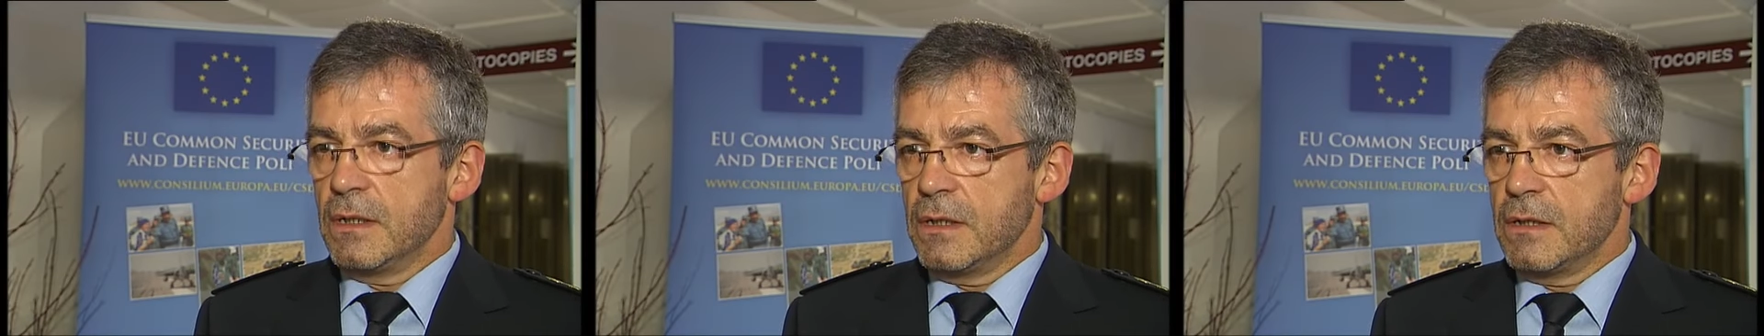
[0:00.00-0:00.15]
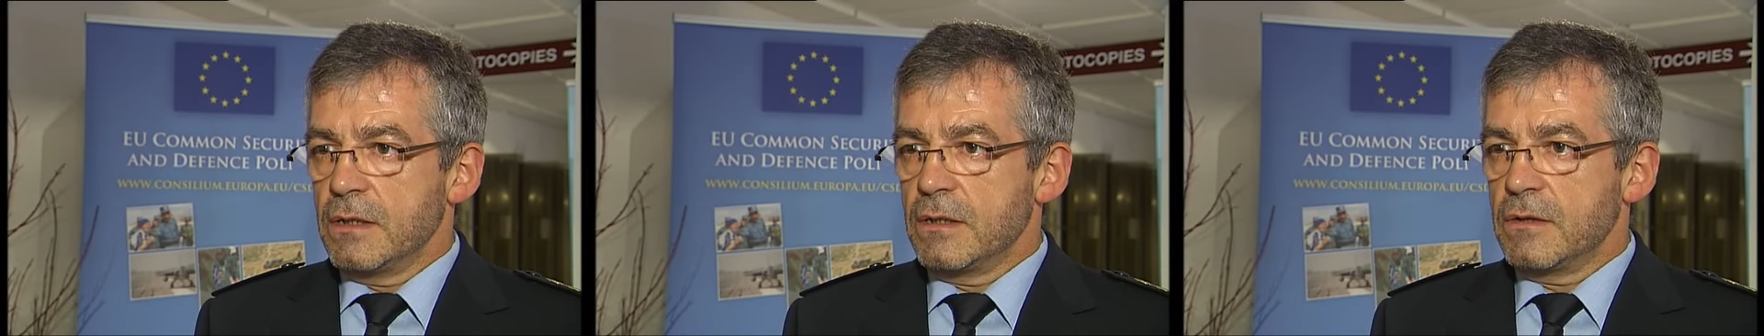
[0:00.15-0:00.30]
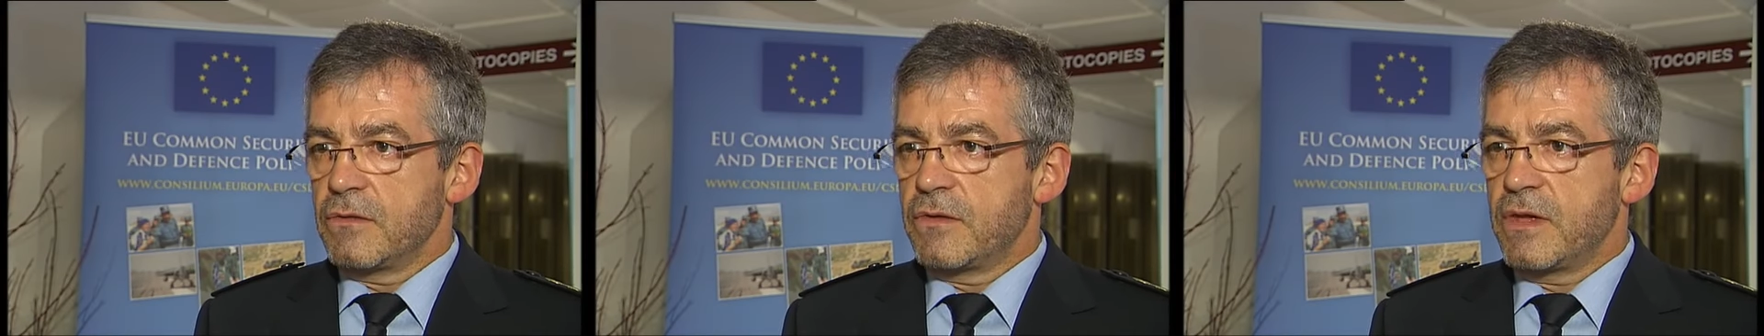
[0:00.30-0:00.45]

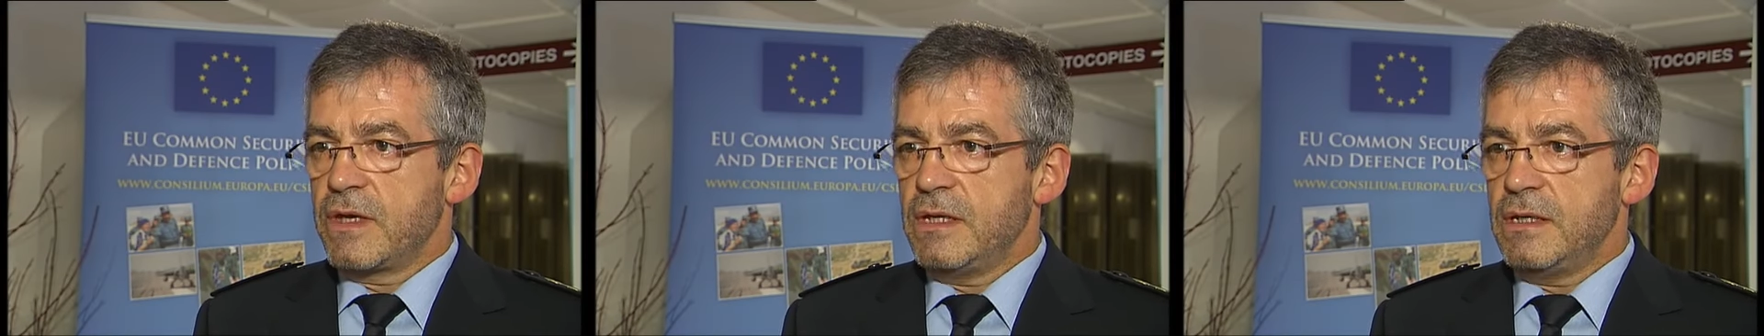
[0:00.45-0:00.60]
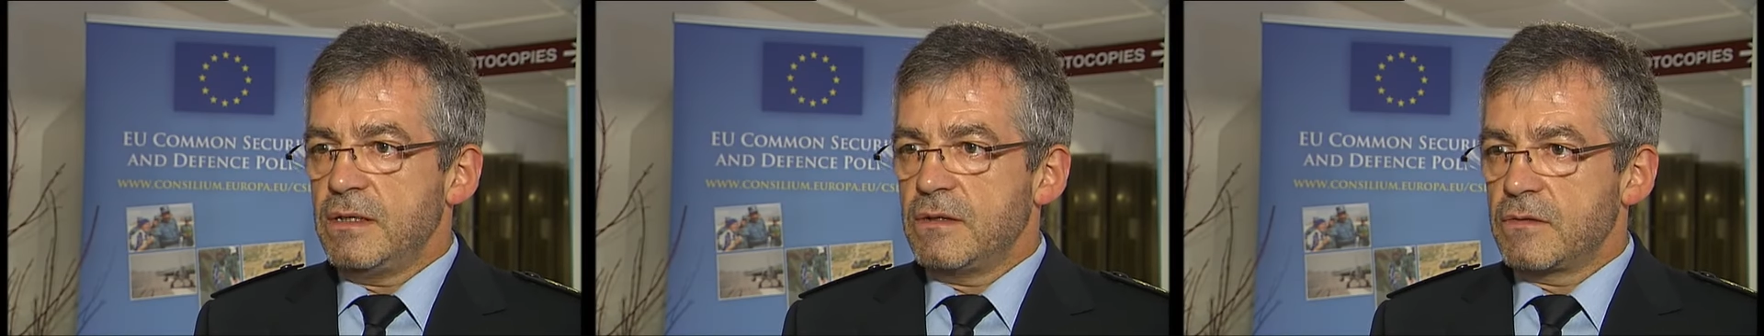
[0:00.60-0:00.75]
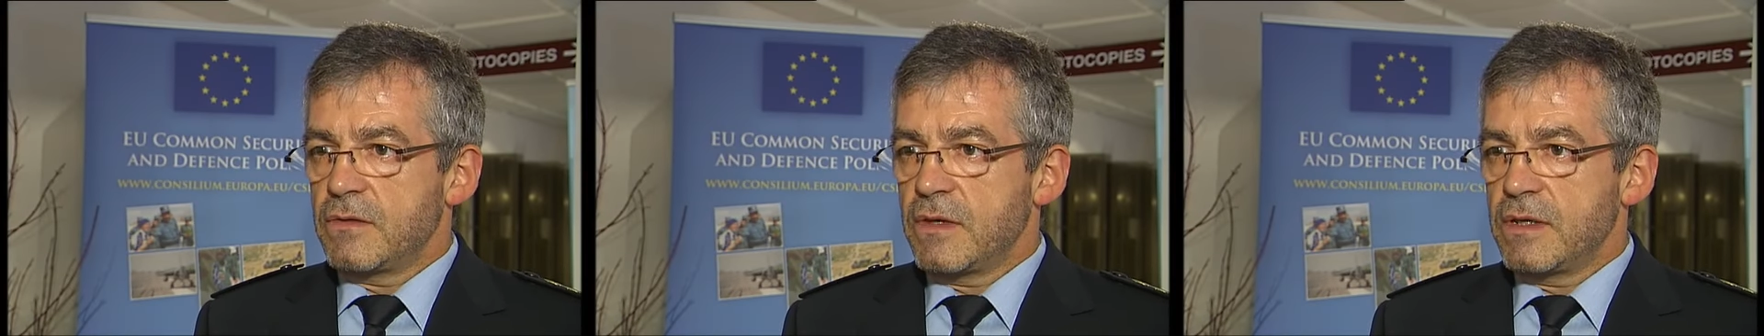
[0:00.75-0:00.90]
uh,
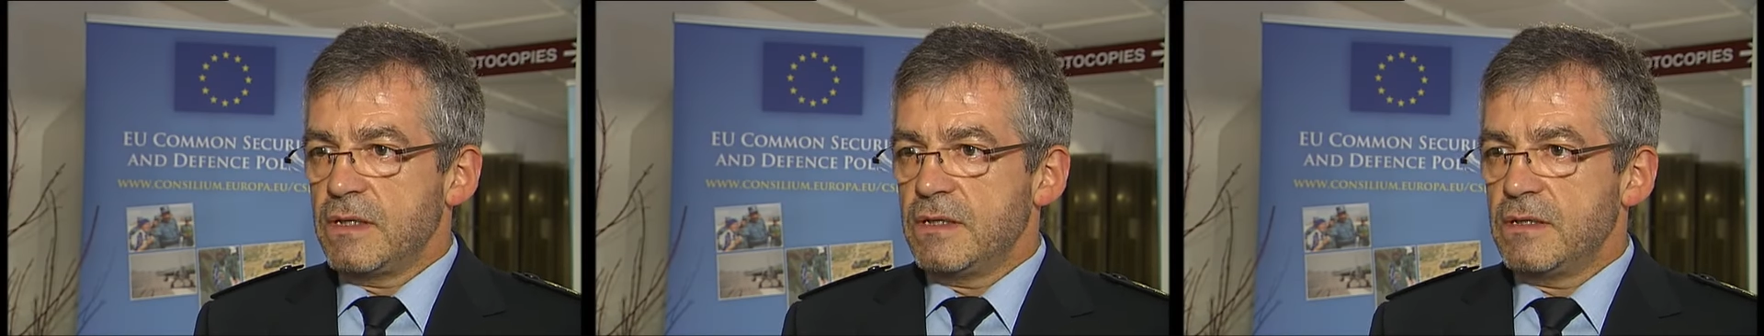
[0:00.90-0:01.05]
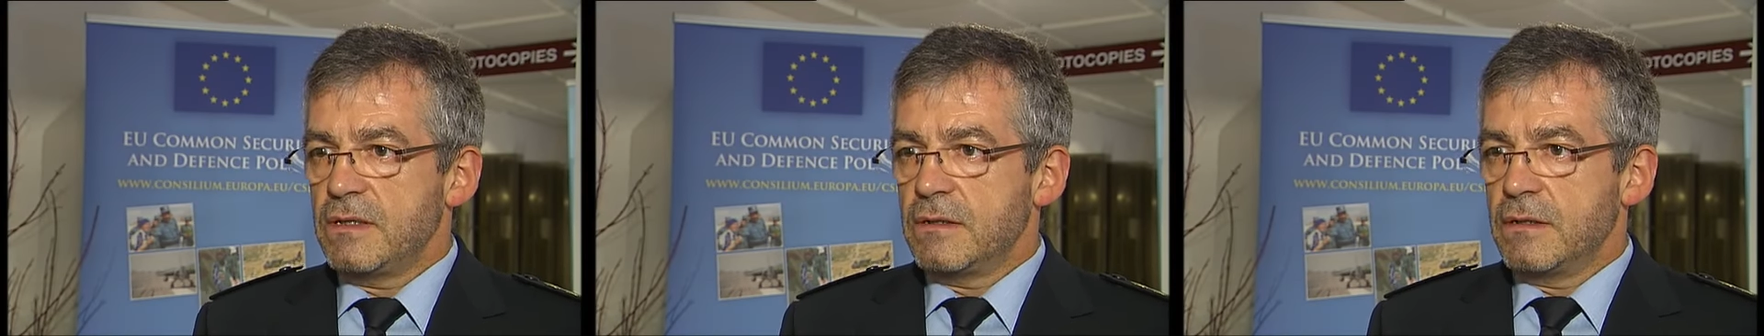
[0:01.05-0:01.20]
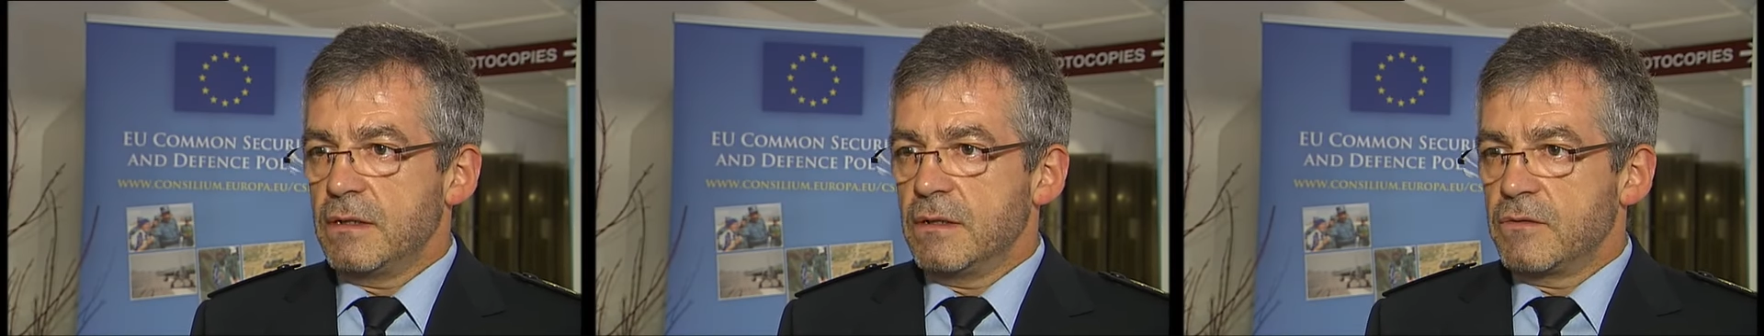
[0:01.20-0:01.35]
they
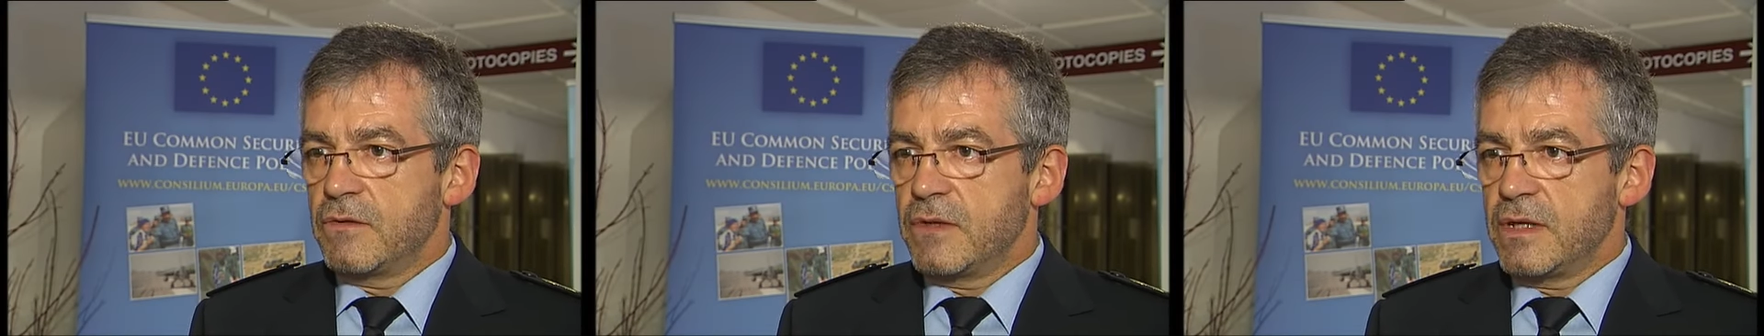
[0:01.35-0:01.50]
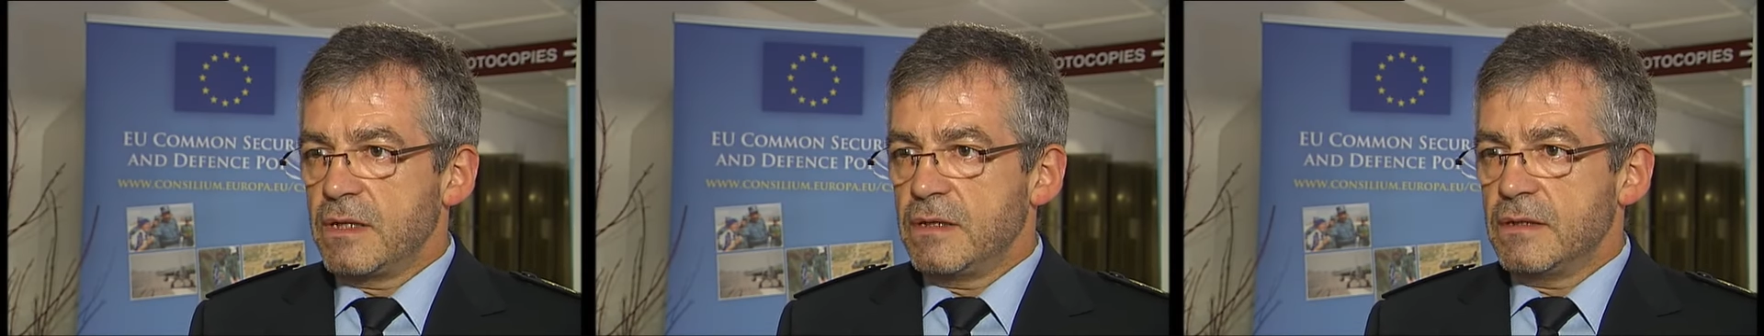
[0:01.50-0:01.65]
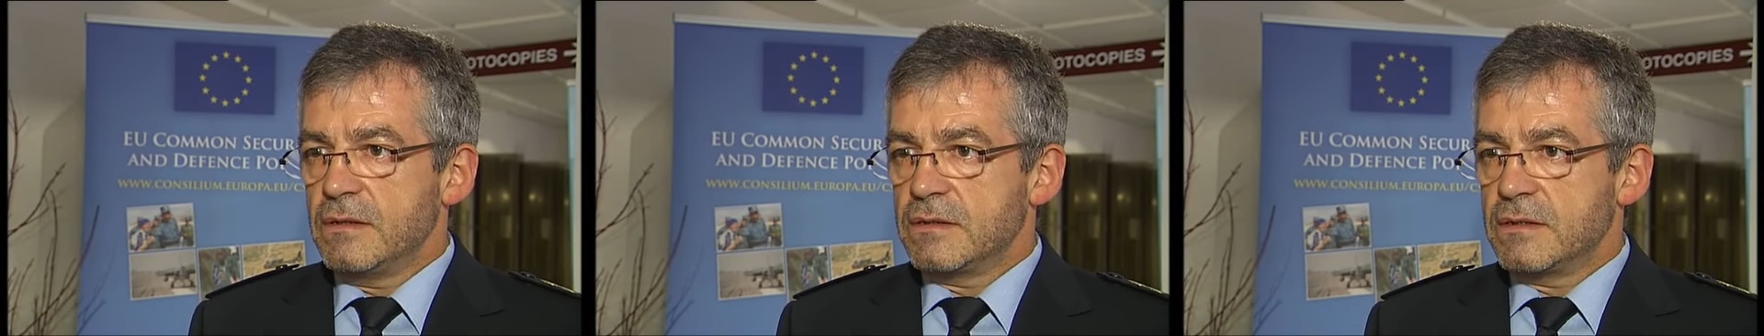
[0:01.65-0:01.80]
they
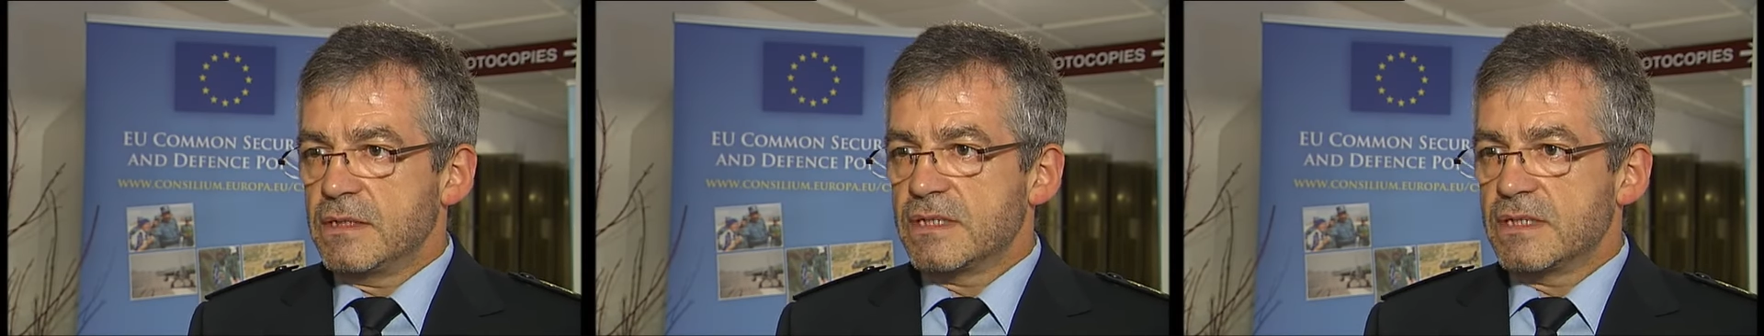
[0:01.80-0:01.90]
they